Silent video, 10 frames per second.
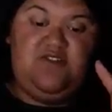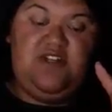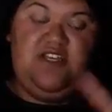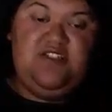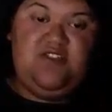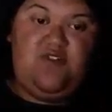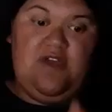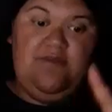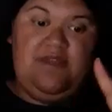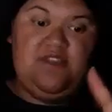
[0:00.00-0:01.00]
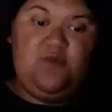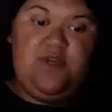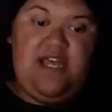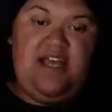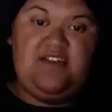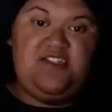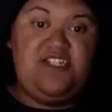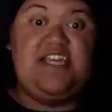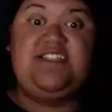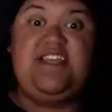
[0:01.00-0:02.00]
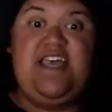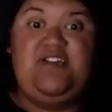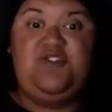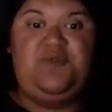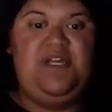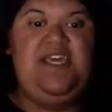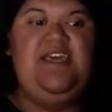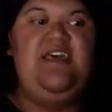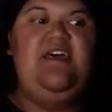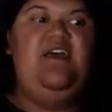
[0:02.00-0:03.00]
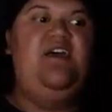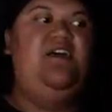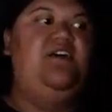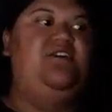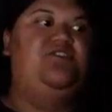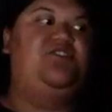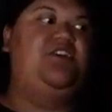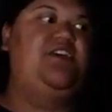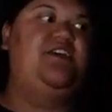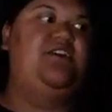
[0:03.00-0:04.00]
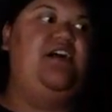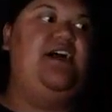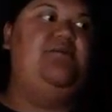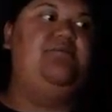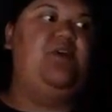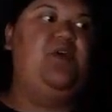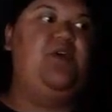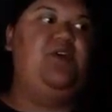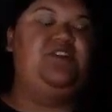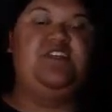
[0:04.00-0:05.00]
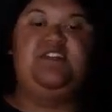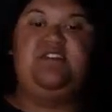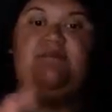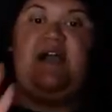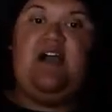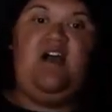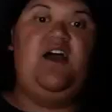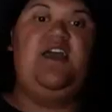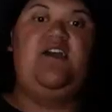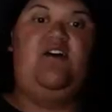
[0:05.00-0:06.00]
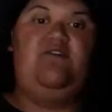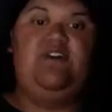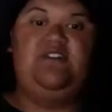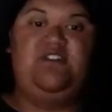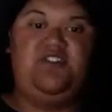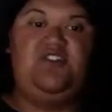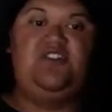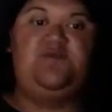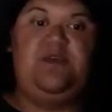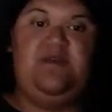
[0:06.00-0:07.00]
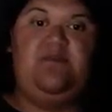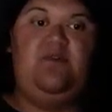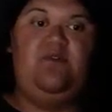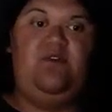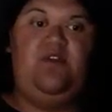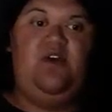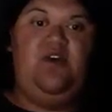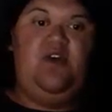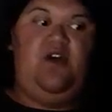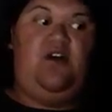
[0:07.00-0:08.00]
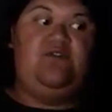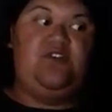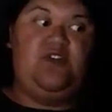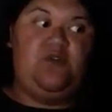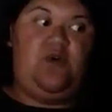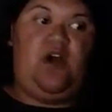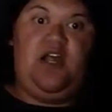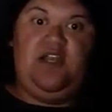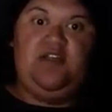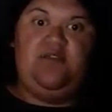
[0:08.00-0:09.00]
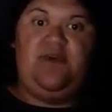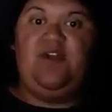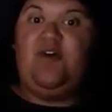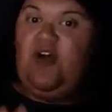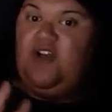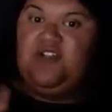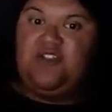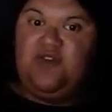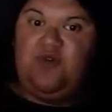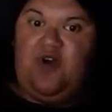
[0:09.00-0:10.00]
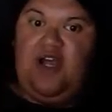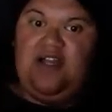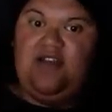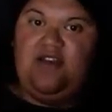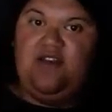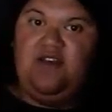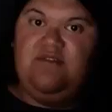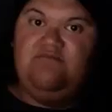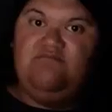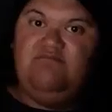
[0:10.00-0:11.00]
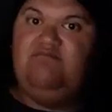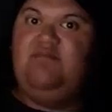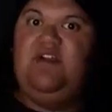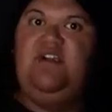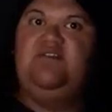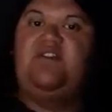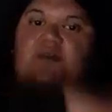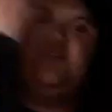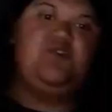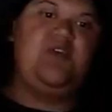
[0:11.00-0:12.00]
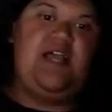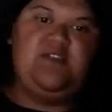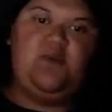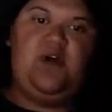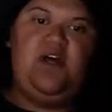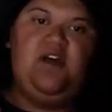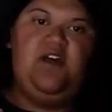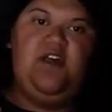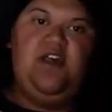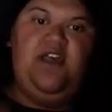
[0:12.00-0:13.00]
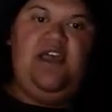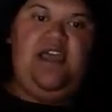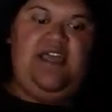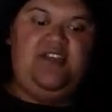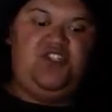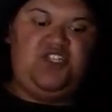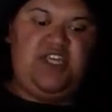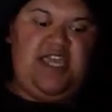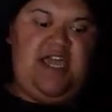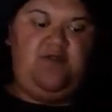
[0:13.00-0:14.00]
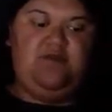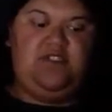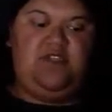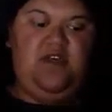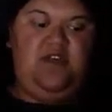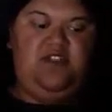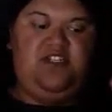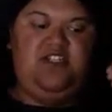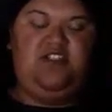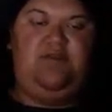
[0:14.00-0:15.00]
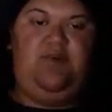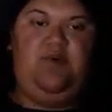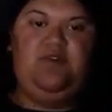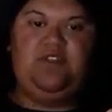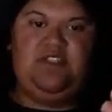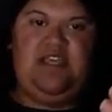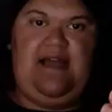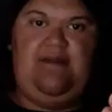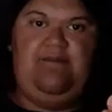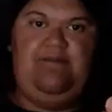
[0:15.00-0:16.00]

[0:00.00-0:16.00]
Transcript: on Instagram and Twitter under Jace Actually. She is the māngai of Indigenous people of Turtle Island, but not only Turtle Island, Te Motu Katoa, and she supports